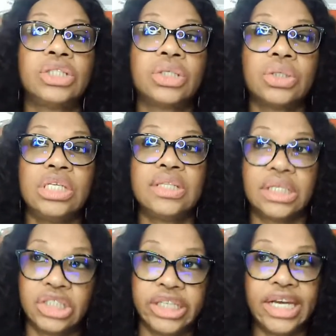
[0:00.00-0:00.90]
to
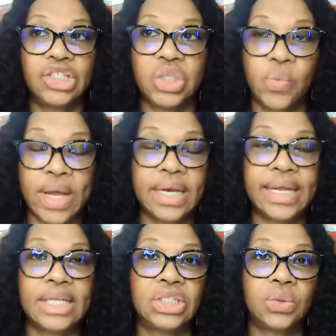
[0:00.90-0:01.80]
either change your
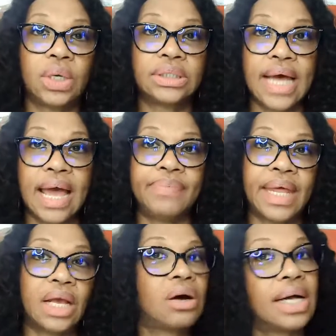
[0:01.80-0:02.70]
wedding date to a time
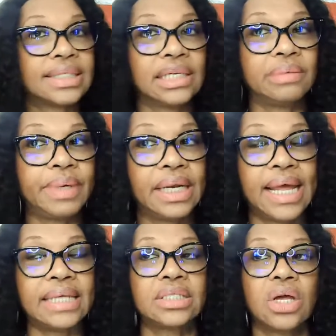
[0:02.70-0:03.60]
that it costs a little bit
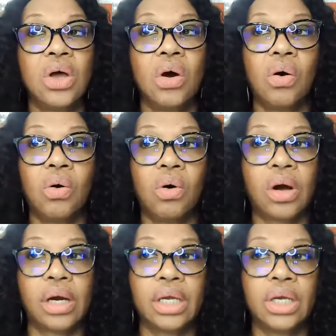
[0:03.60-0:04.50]
less,
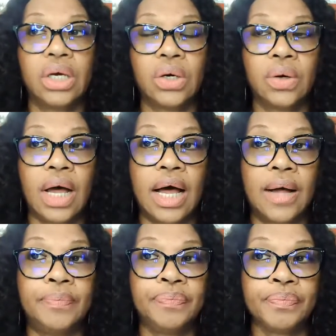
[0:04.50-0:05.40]
or
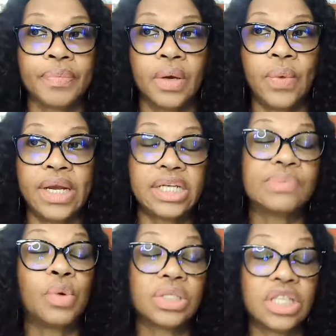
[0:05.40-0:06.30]
when
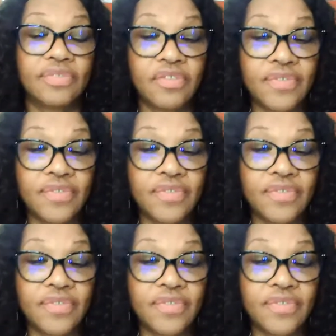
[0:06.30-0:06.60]
there's more stuff